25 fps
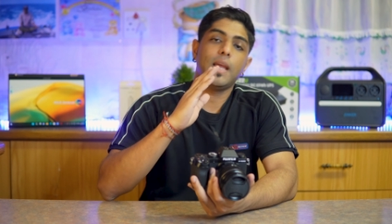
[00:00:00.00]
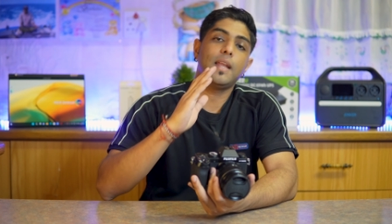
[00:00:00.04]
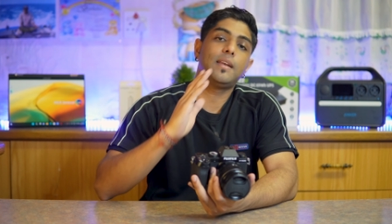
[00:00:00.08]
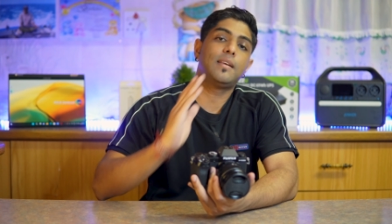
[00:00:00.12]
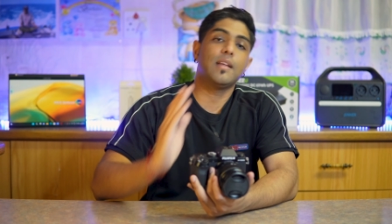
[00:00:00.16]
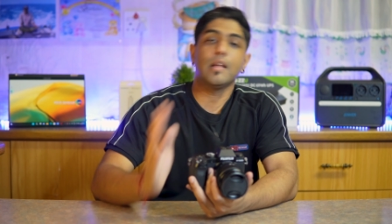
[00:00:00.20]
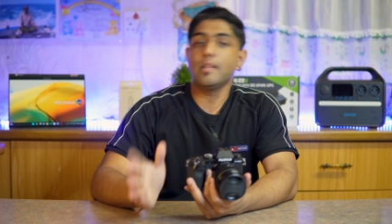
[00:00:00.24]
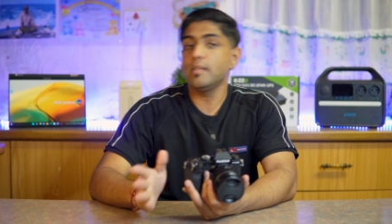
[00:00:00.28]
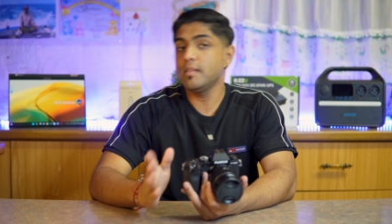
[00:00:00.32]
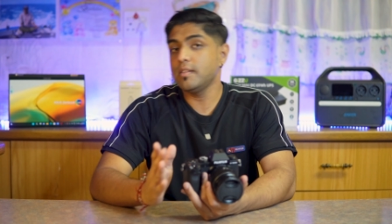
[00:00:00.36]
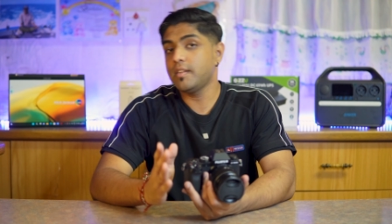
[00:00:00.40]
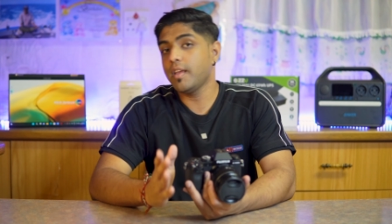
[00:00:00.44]
It
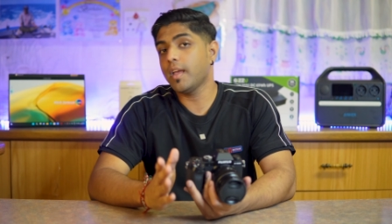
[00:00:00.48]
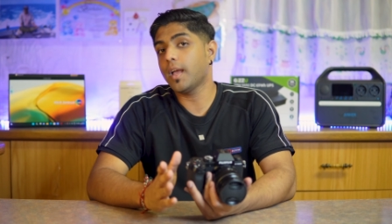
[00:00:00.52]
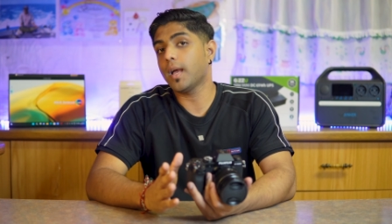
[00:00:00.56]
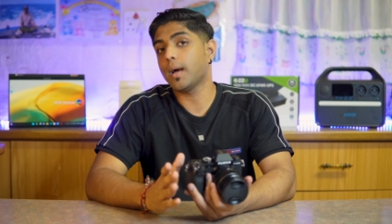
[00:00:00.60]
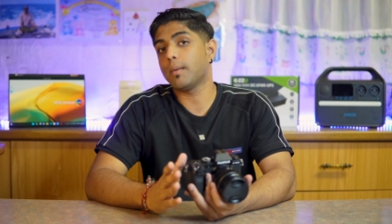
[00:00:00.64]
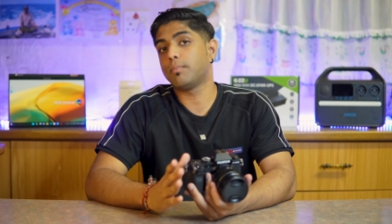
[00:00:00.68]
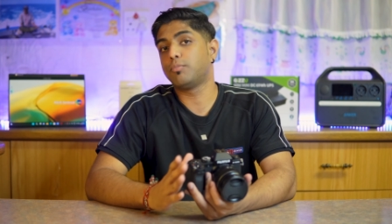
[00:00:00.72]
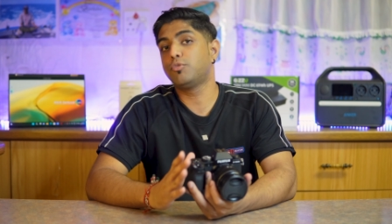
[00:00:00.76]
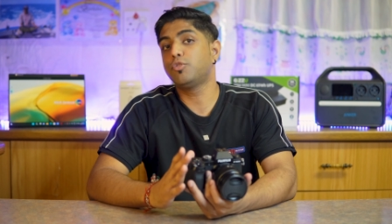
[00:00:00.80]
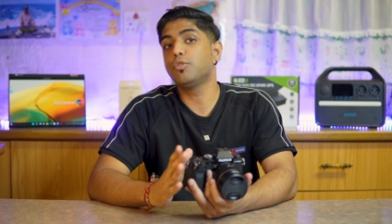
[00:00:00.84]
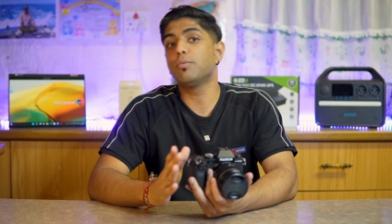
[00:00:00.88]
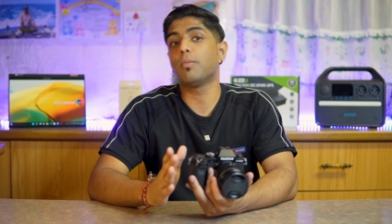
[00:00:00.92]
doesn't take
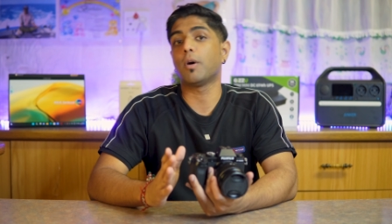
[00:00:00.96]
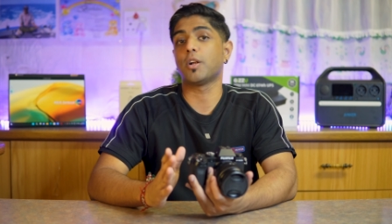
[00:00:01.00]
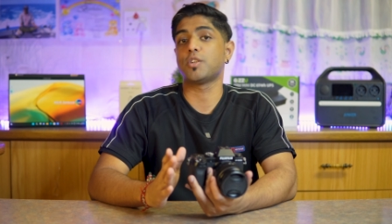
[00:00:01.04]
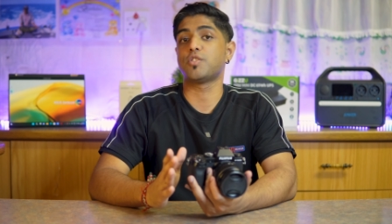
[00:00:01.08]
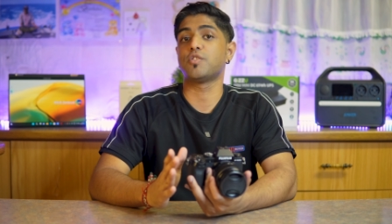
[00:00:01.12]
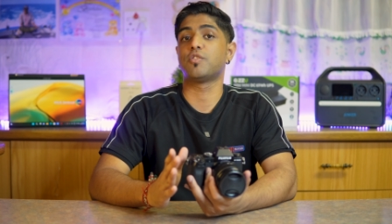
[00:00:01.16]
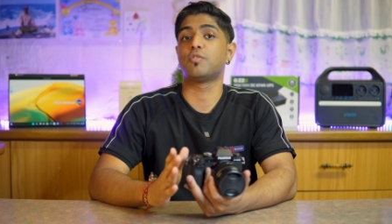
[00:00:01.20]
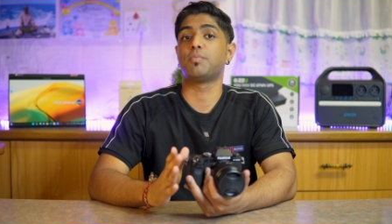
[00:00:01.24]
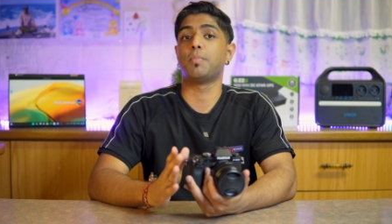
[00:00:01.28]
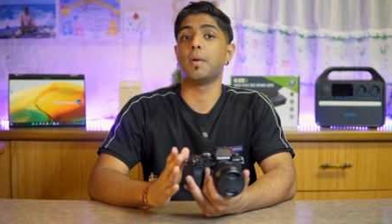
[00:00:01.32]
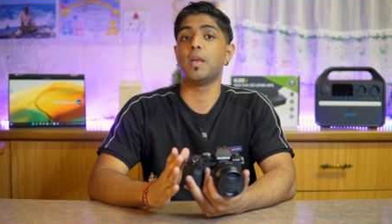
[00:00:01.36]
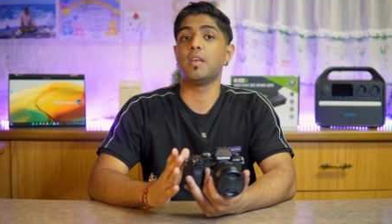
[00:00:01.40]
up too
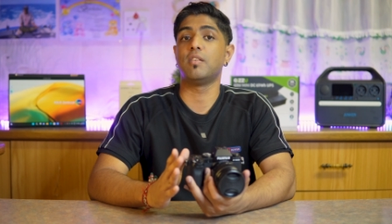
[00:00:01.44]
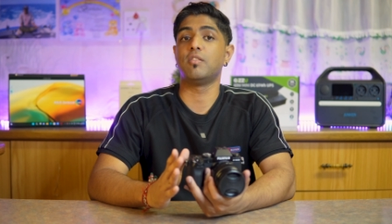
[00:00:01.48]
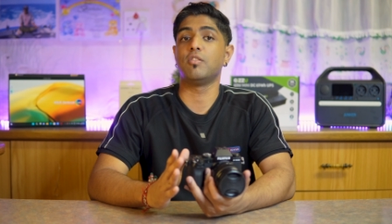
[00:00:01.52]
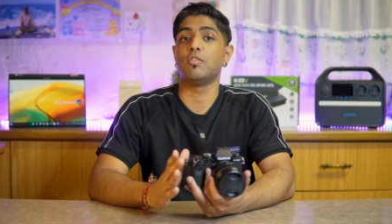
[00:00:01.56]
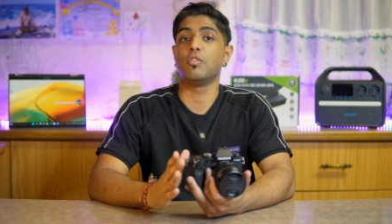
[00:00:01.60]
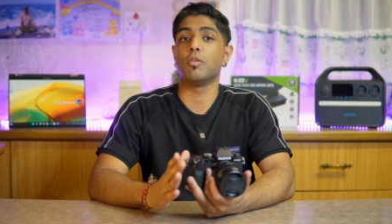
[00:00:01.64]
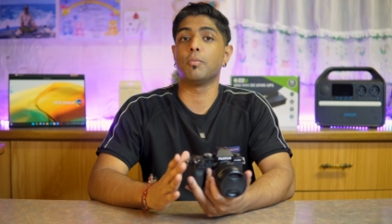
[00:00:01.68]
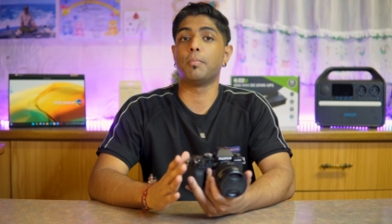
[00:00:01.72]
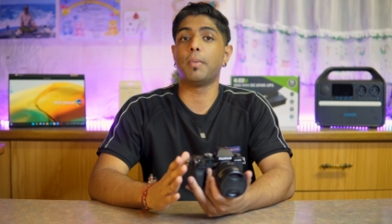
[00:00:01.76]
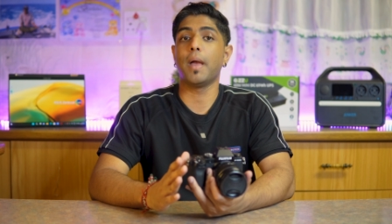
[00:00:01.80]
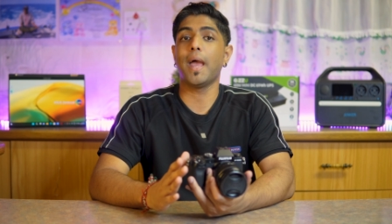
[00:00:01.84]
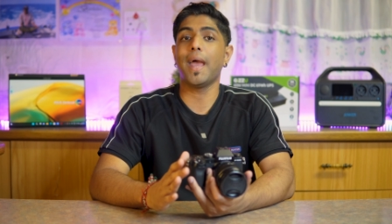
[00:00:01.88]
much space
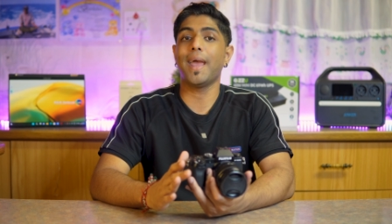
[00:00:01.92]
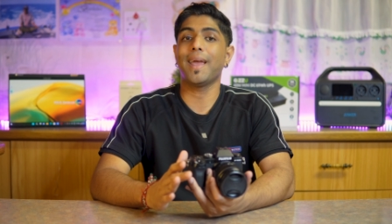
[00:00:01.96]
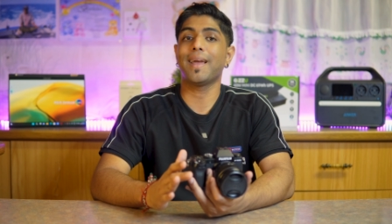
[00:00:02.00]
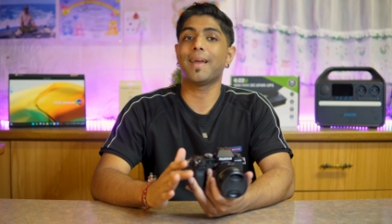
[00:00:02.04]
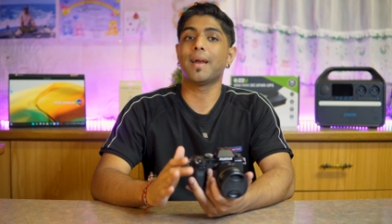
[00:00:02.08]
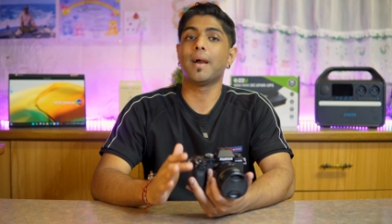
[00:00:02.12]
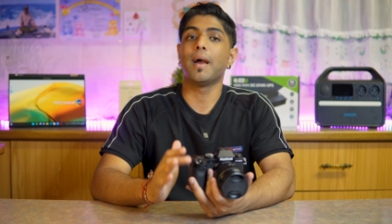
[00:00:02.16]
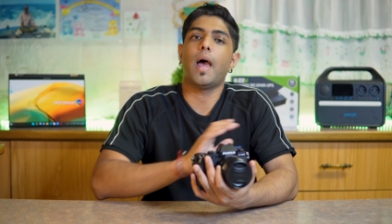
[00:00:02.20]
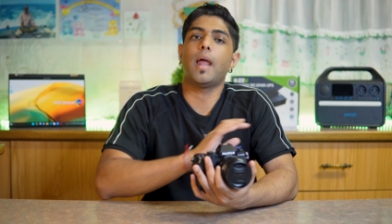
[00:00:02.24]
in your bag.